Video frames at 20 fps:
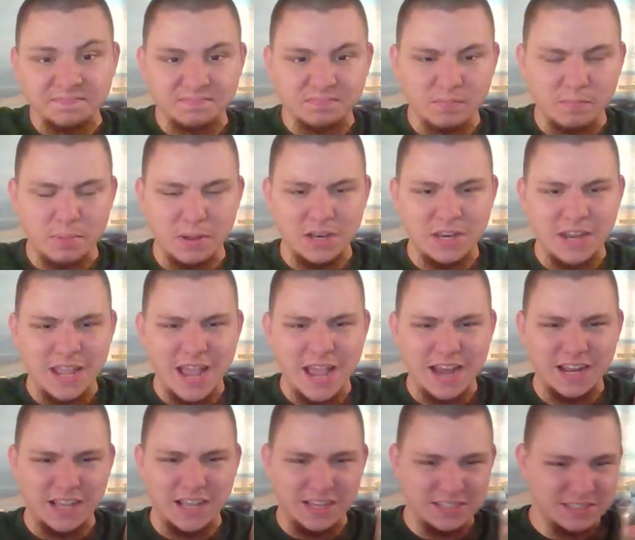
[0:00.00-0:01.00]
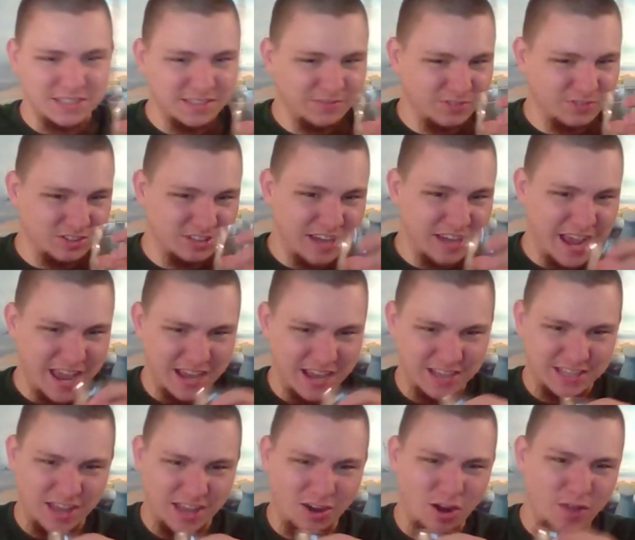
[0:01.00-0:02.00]
Bananas for days.
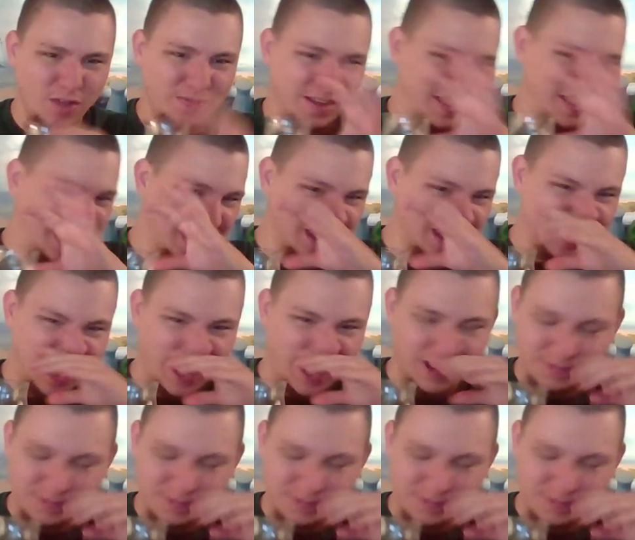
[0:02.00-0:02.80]
I don't know if I like that.